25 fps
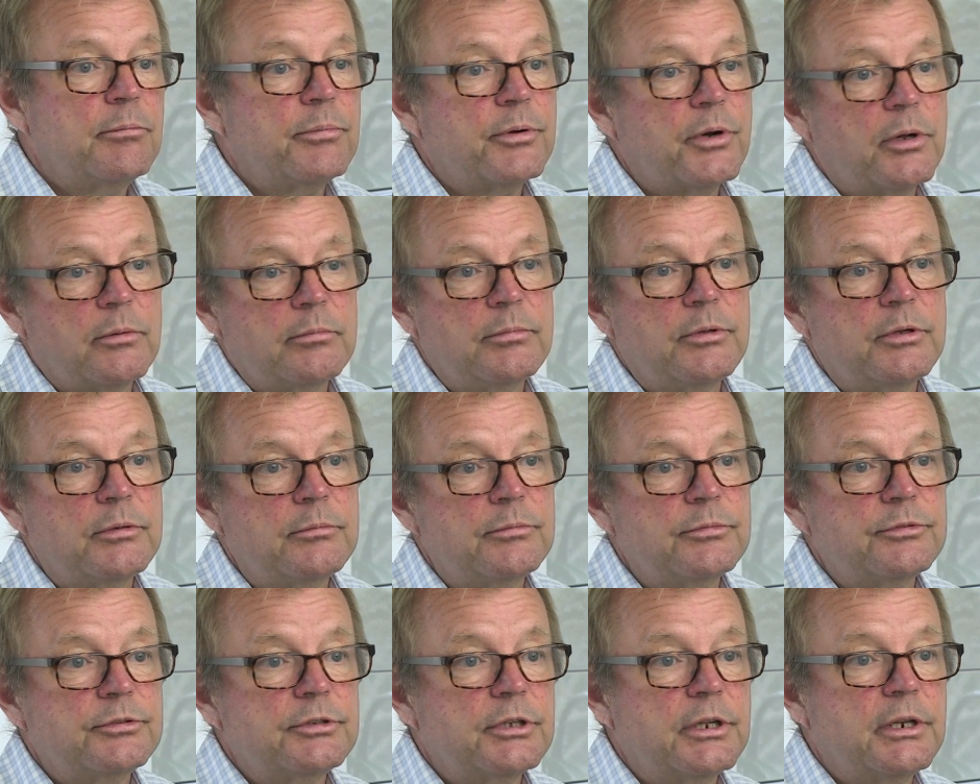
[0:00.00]

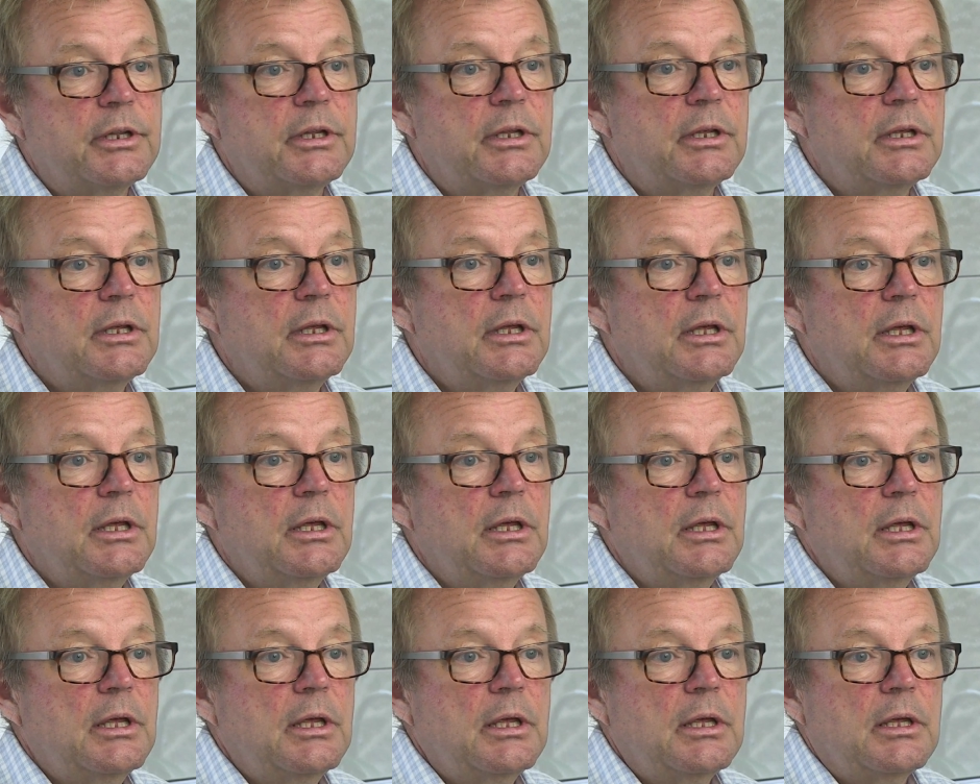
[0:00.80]
problems
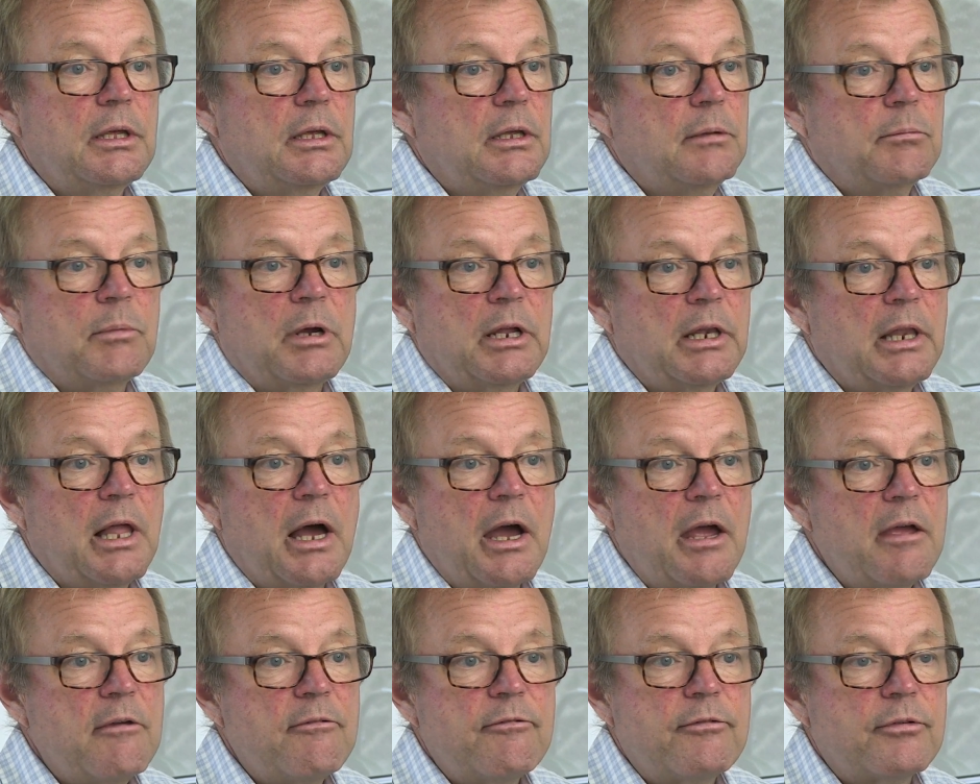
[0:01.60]
in my
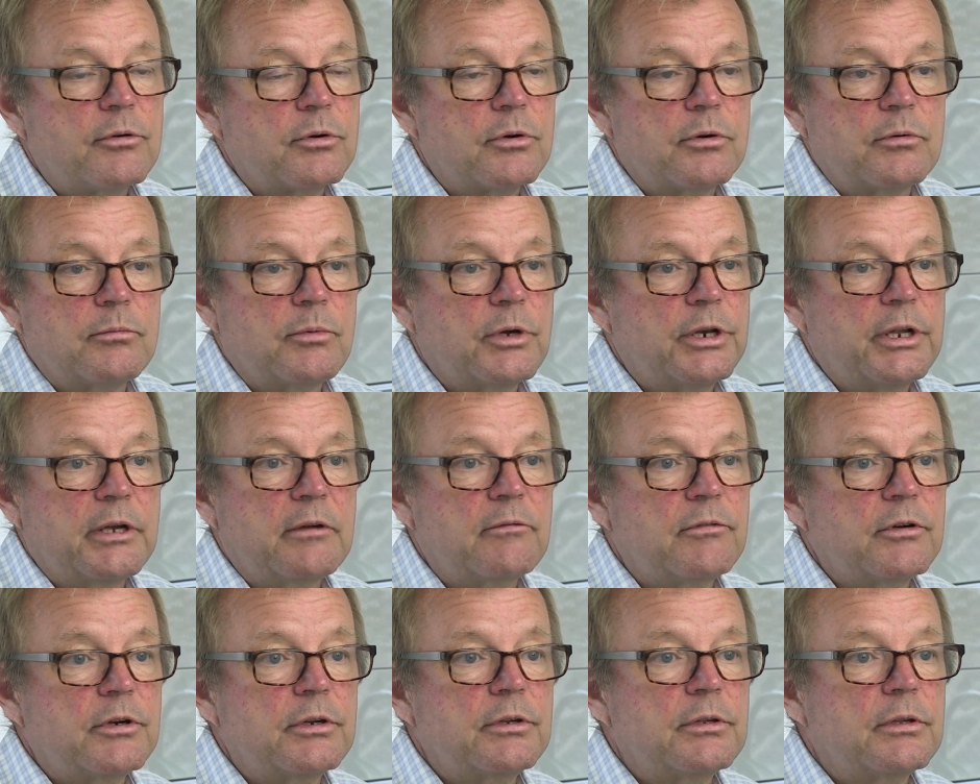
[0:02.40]
life or
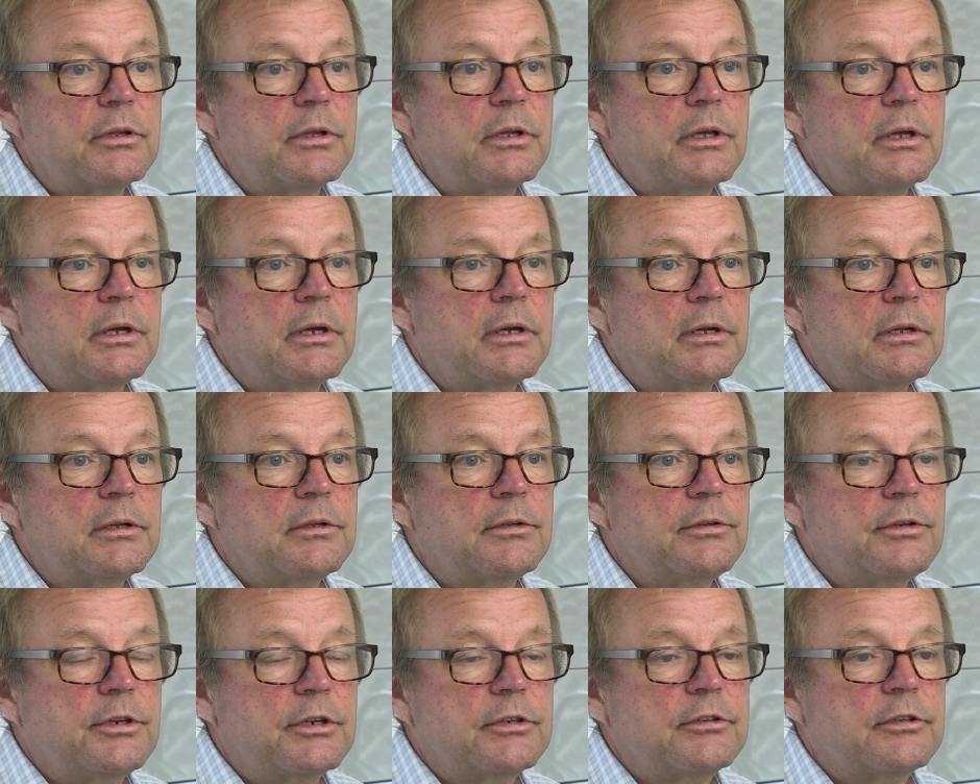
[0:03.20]
whatever,
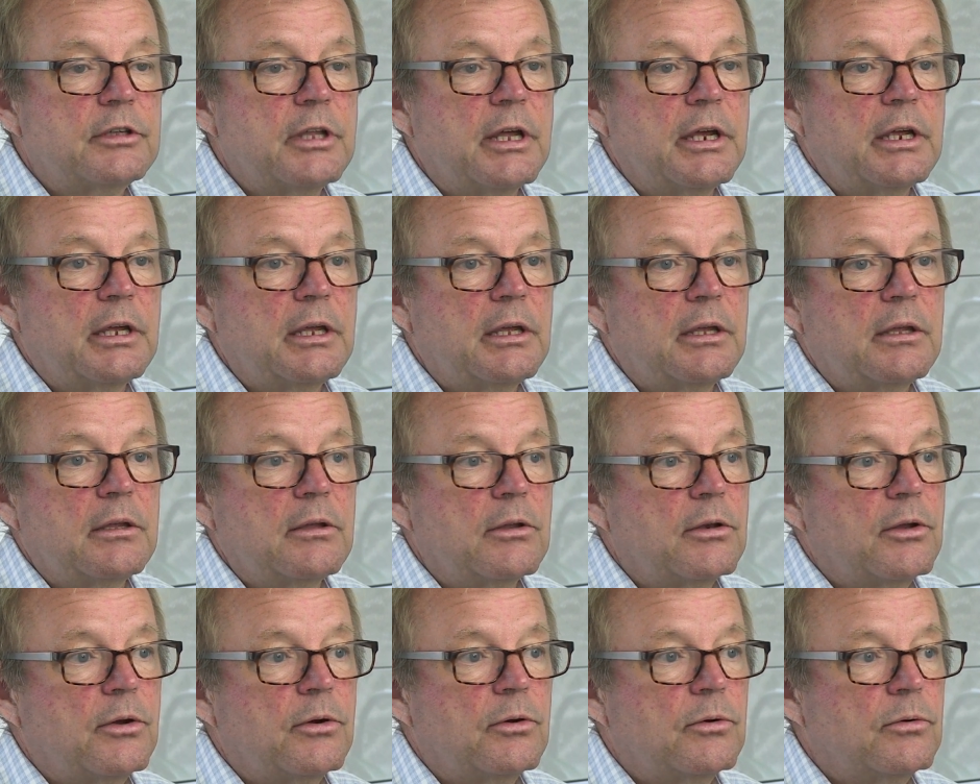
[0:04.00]
just
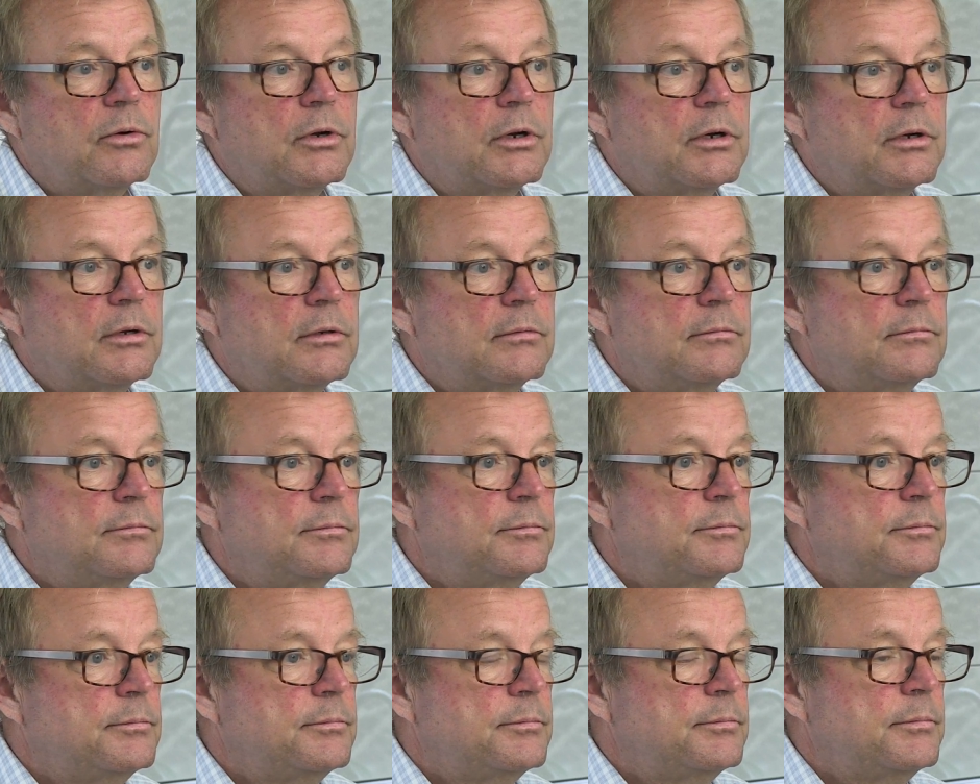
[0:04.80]
like, you know,
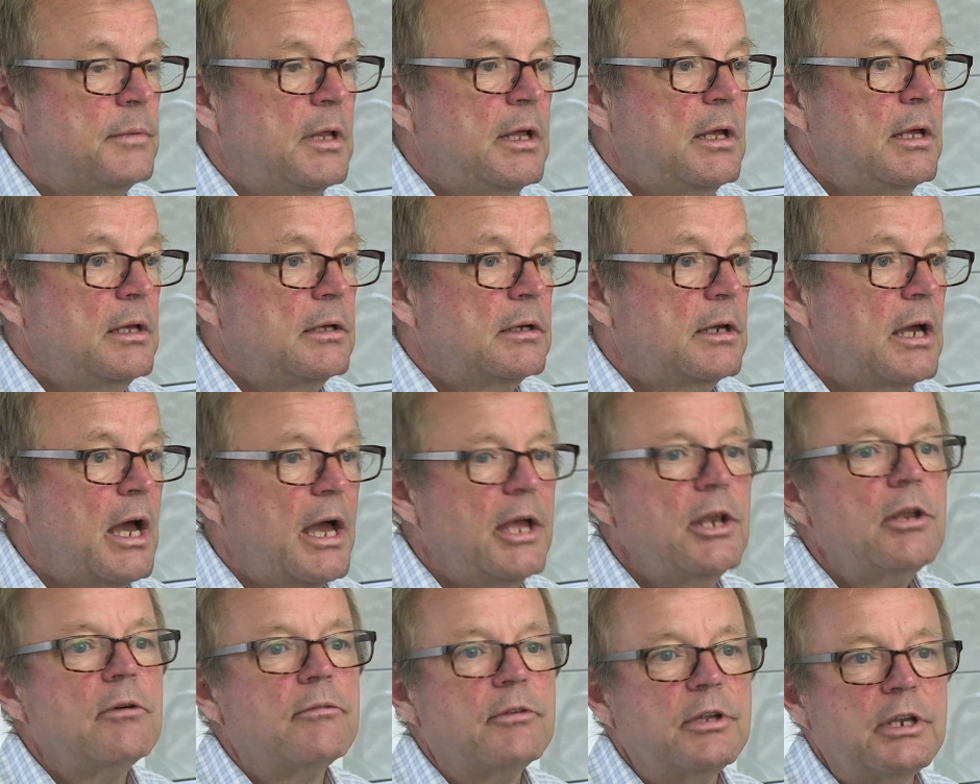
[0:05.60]

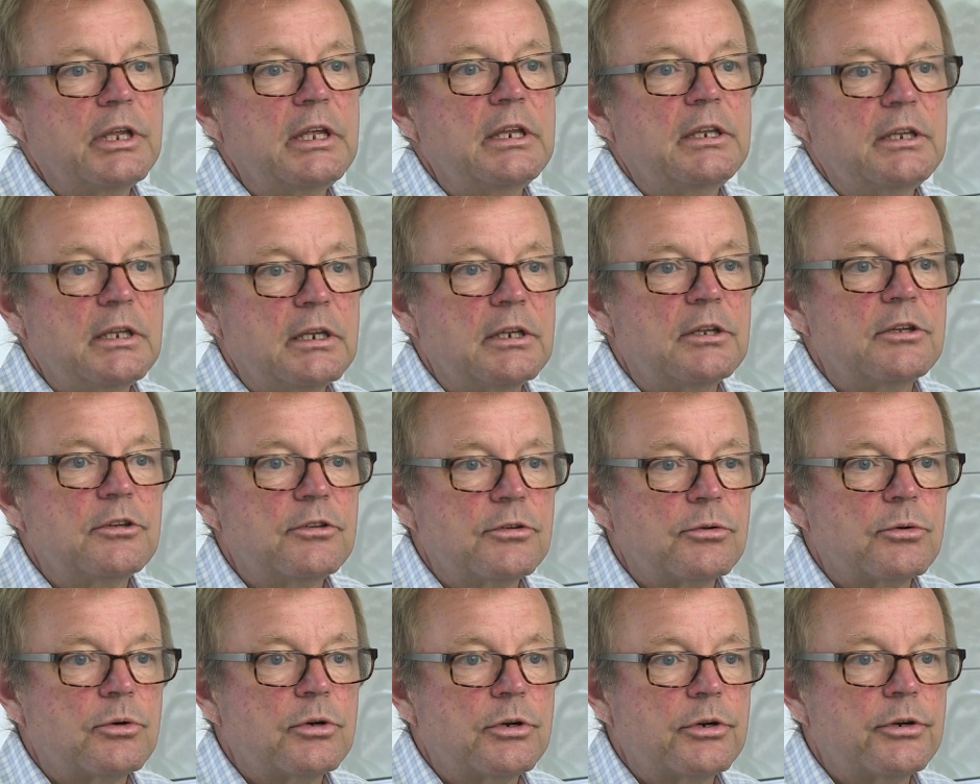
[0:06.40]
kind of an eating
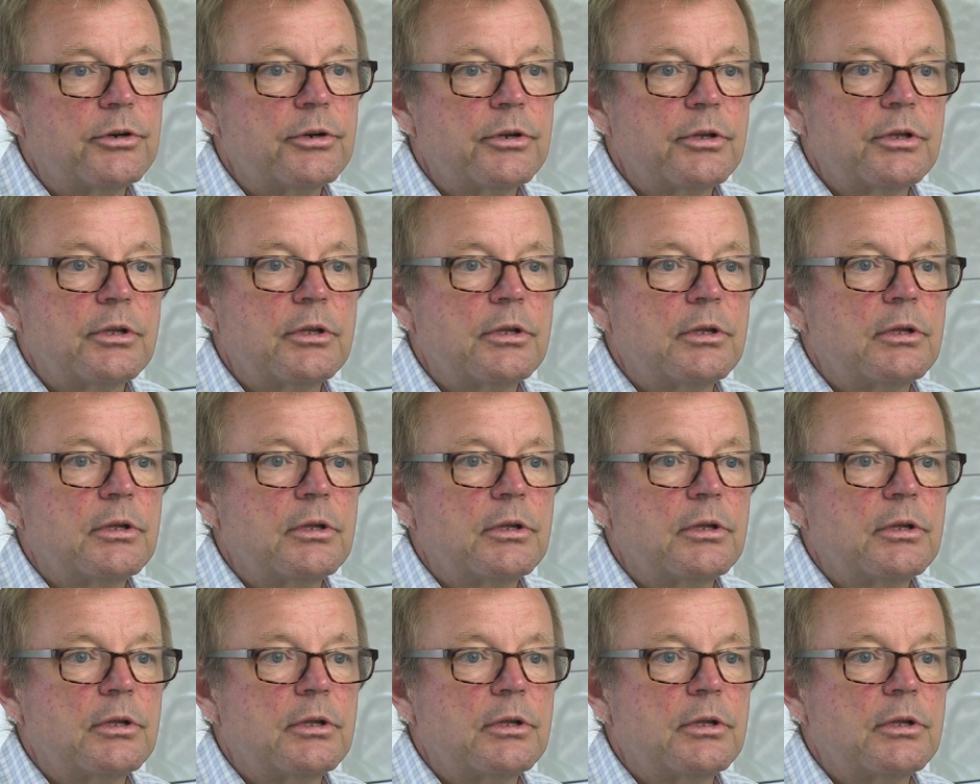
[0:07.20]
disorder.